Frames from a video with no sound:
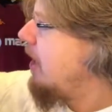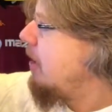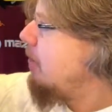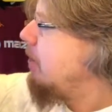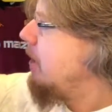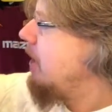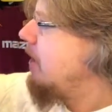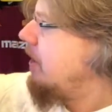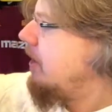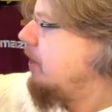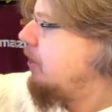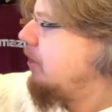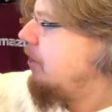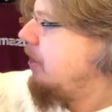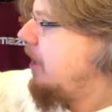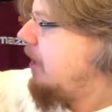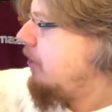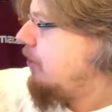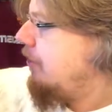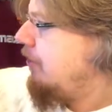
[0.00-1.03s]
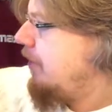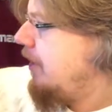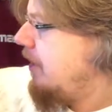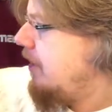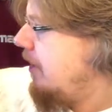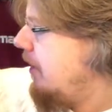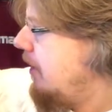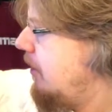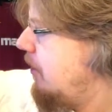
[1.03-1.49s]
but you know you had to
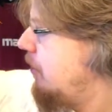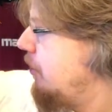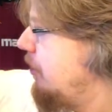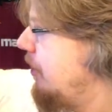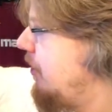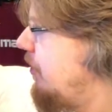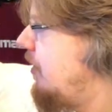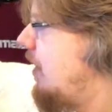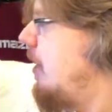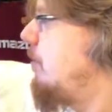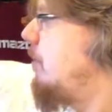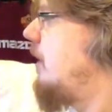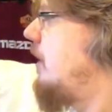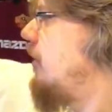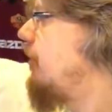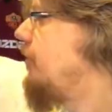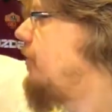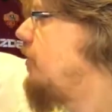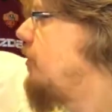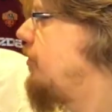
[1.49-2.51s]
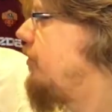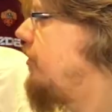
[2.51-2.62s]
fit into this template. And of course